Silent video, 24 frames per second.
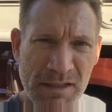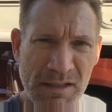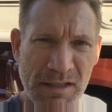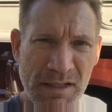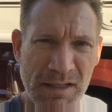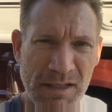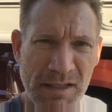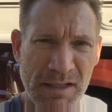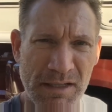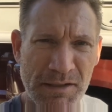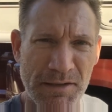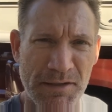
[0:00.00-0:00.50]

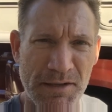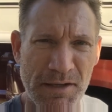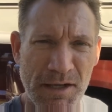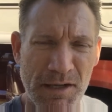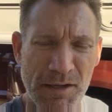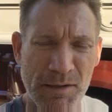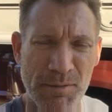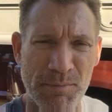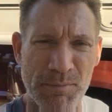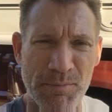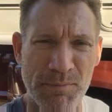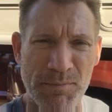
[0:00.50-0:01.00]
and
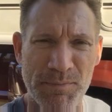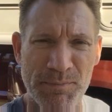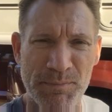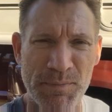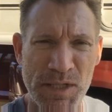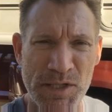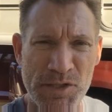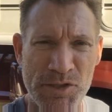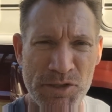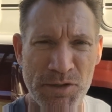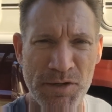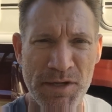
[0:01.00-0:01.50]
uh,
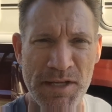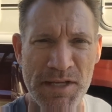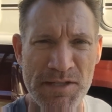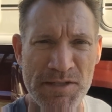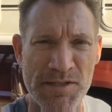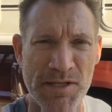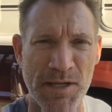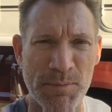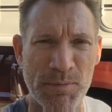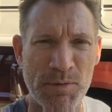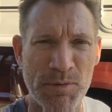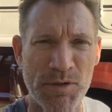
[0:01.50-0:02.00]
make sure it
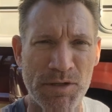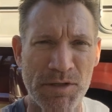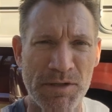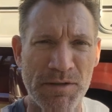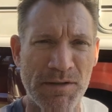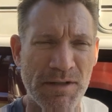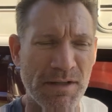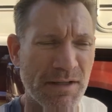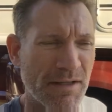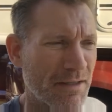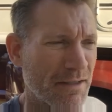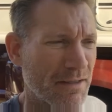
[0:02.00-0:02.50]
heats up good.
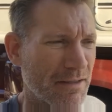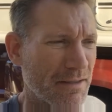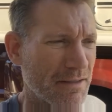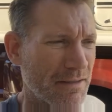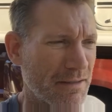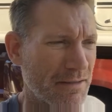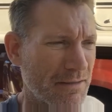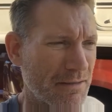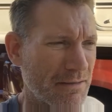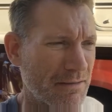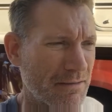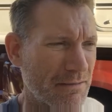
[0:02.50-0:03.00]

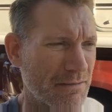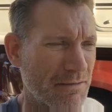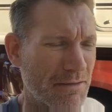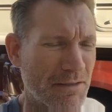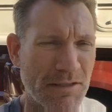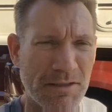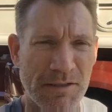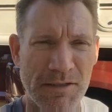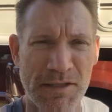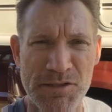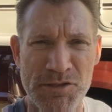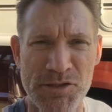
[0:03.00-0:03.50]
And
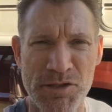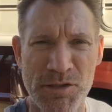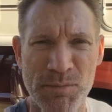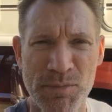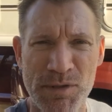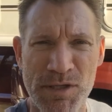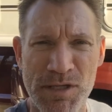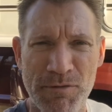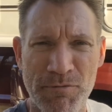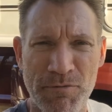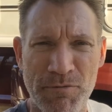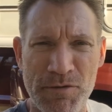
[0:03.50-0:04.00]
uh, that should
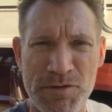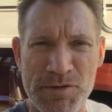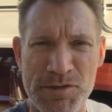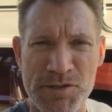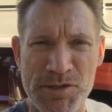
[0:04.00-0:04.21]
be it for the